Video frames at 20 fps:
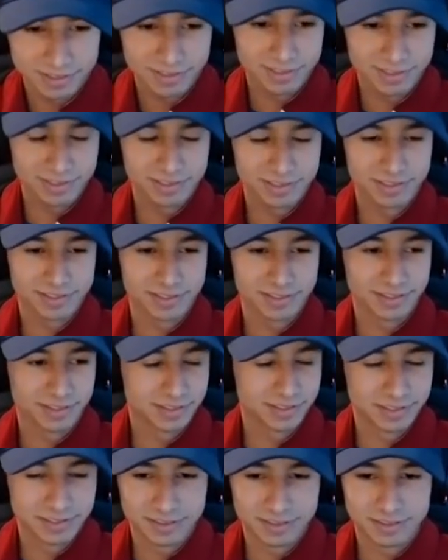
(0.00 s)

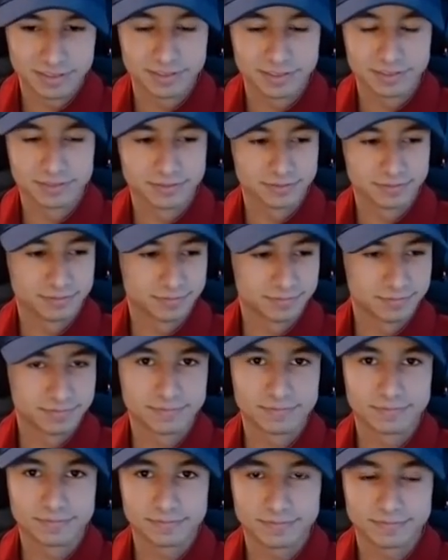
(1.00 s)

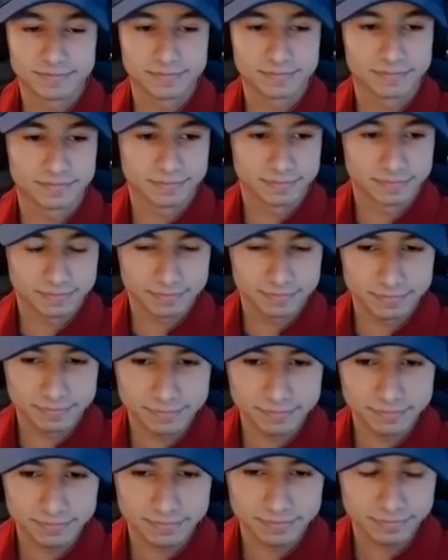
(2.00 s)

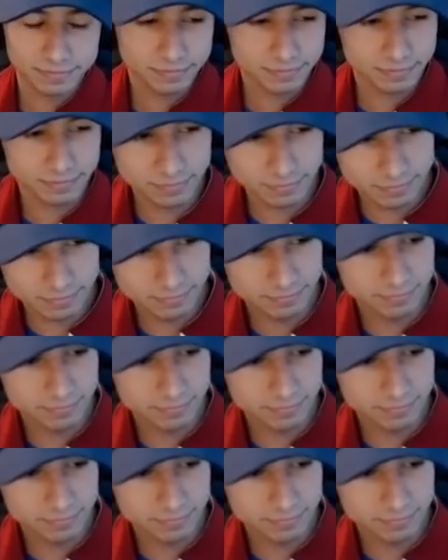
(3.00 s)
[no speech]